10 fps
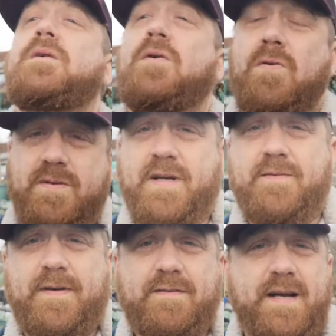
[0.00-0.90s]

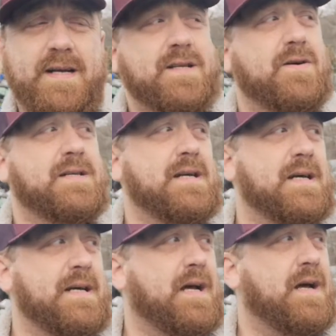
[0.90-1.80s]
Also very
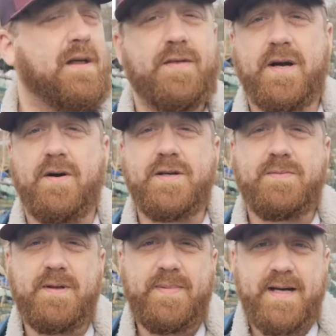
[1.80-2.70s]
excitingly, the guys
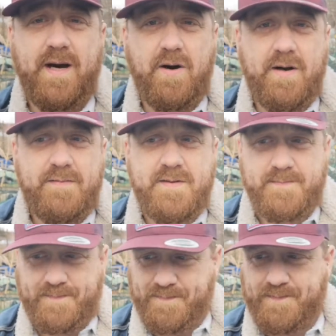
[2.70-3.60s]
with the beehives,
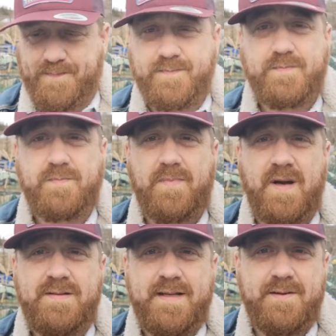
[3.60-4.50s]

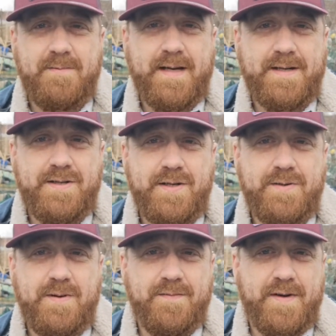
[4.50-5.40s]
I've said that we can
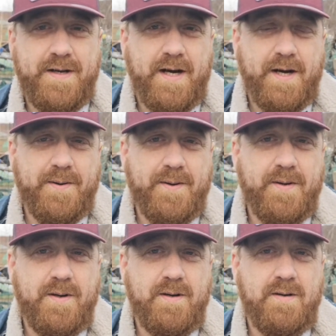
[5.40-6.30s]
do a video
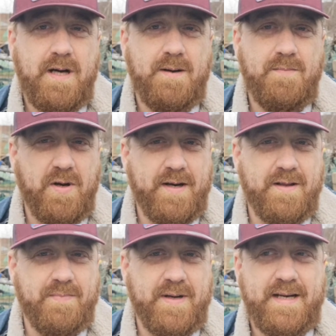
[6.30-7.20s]
looking at
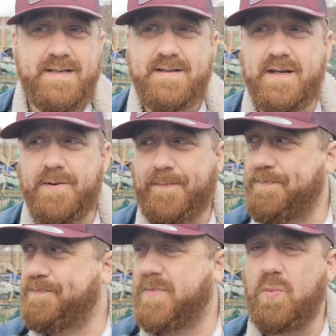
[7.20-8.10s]
the bees. So
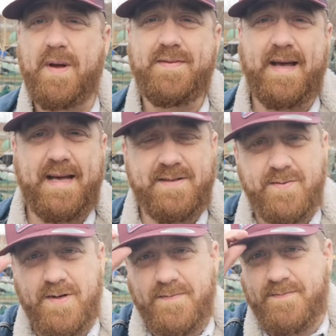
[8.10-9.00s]
when they're
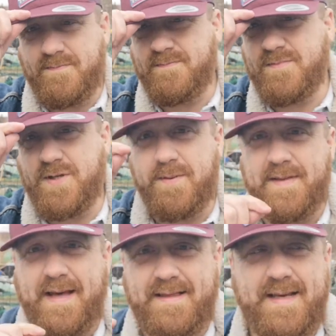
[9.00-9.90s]
sort of doing
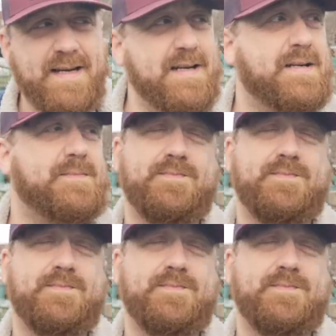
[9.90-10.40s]
their thing,